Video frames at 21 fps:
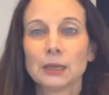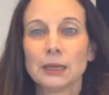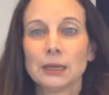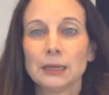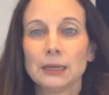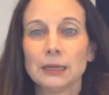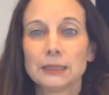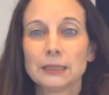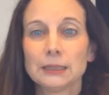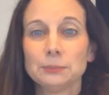
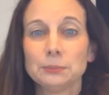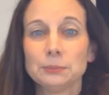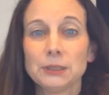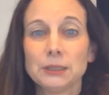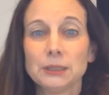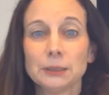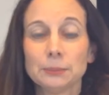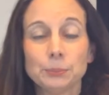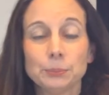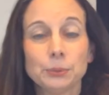It can
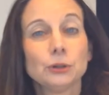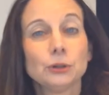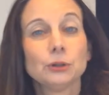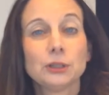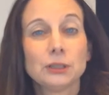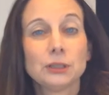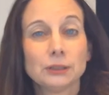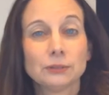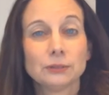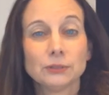mean a
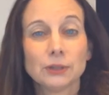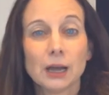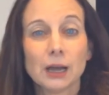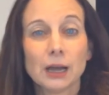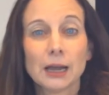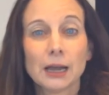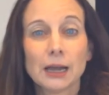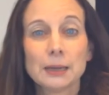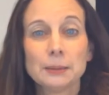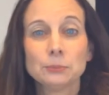period of
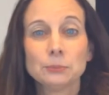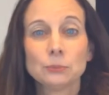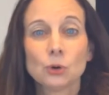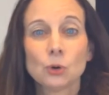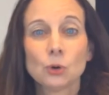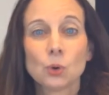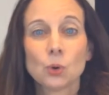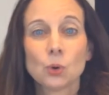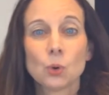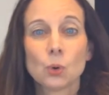time
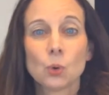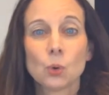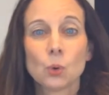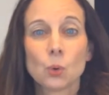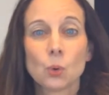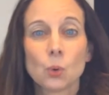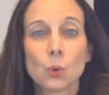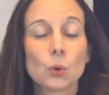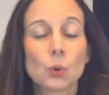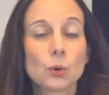
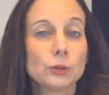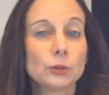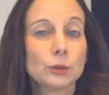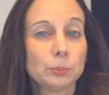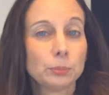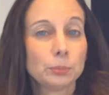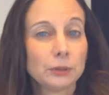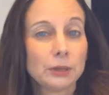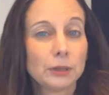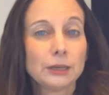or
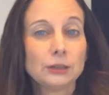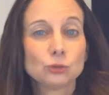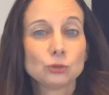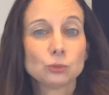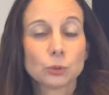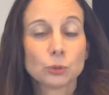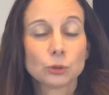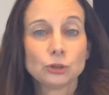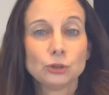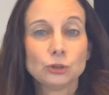the
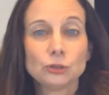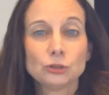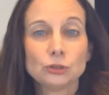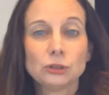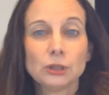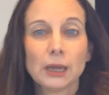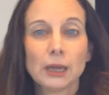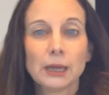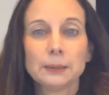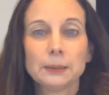place where you
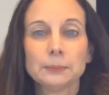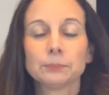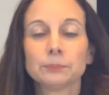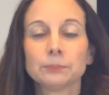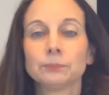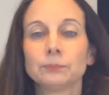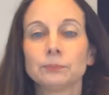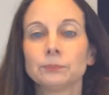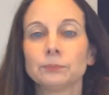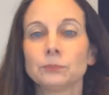stay.
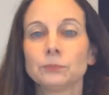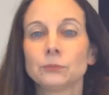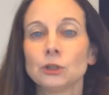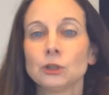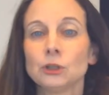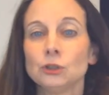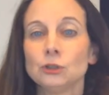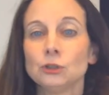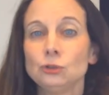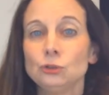
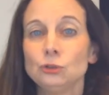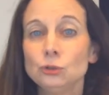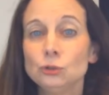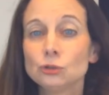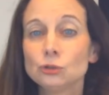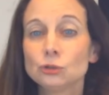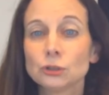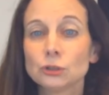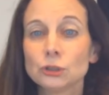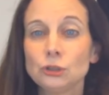
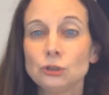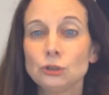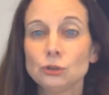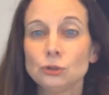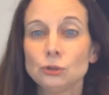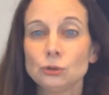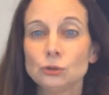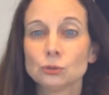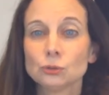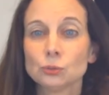Usually
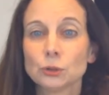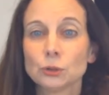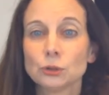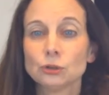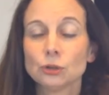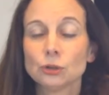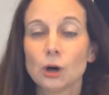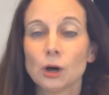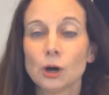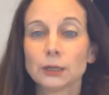used
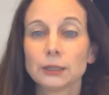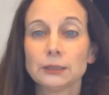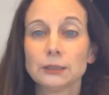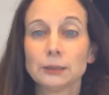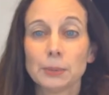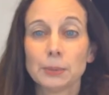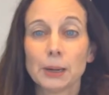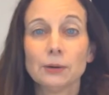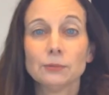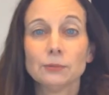when talking
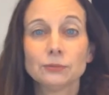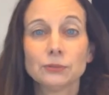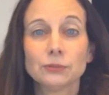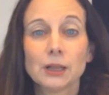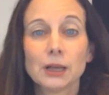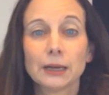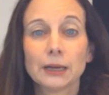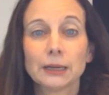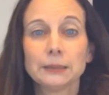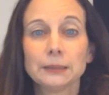about
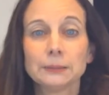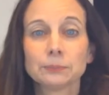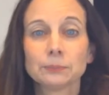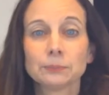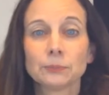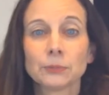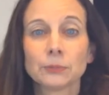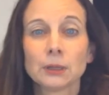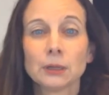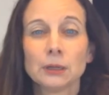flying.
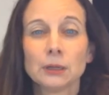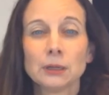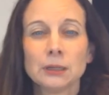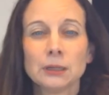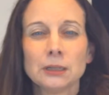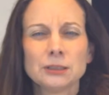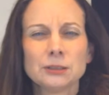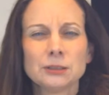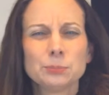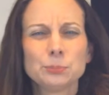
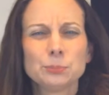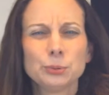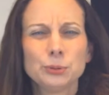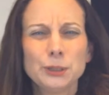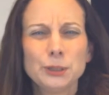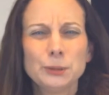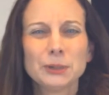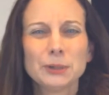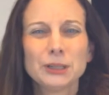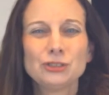It's
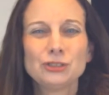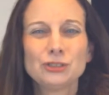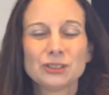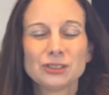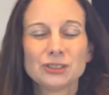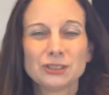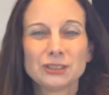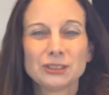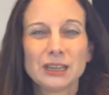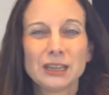pretty much the
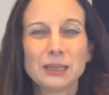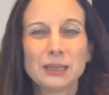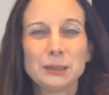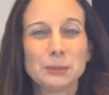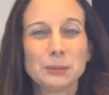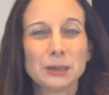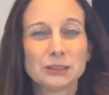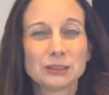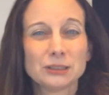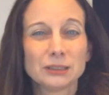
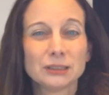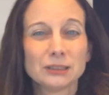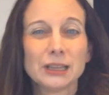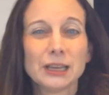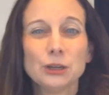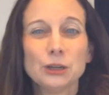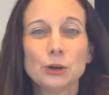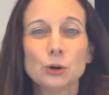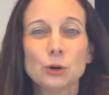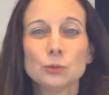same as a
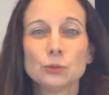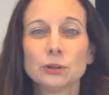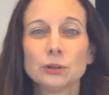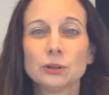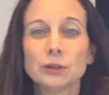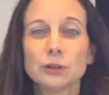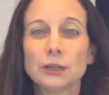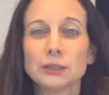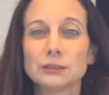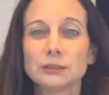
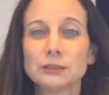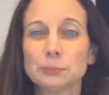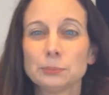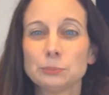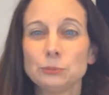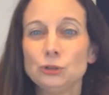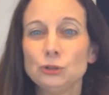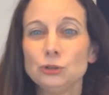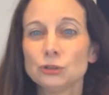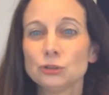layover,
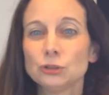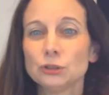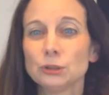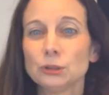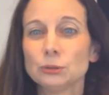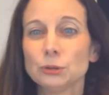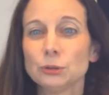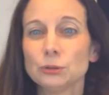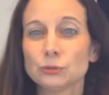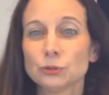except
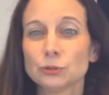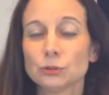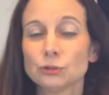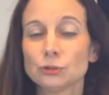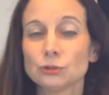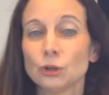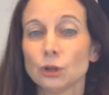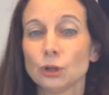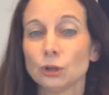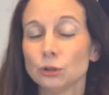usually
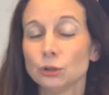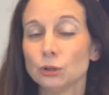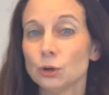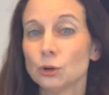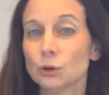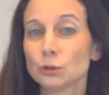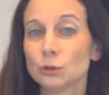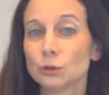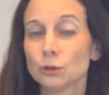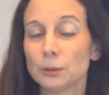refers to a
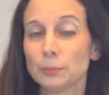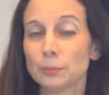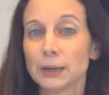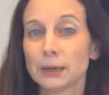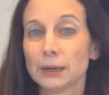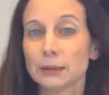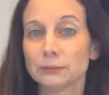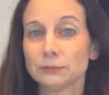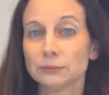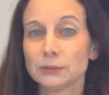longer
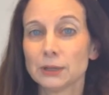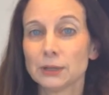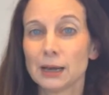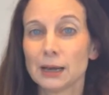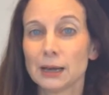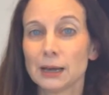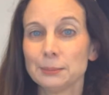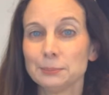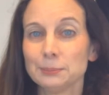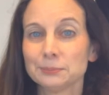amount of
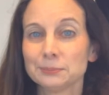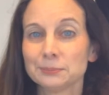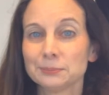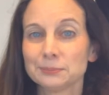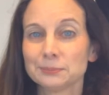time.